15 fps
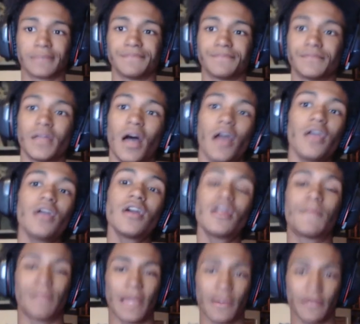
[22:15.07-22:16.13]
Are you gonna
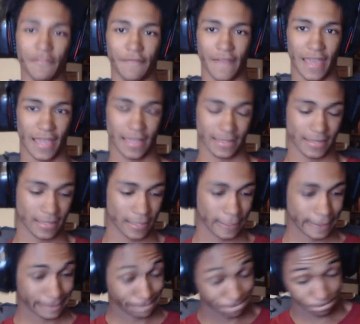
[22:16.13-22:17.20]
play with fans?
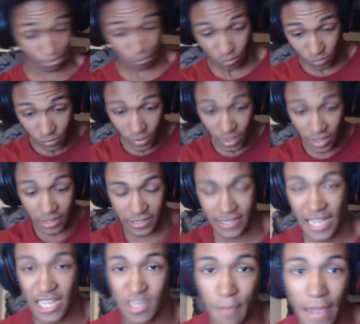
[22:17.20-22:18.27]
This
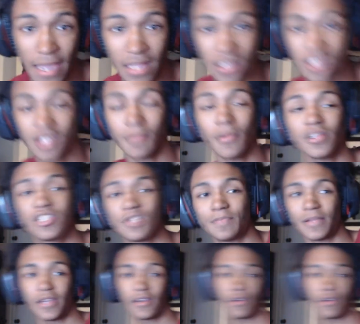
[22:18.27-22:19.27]
ties back into the multiplayer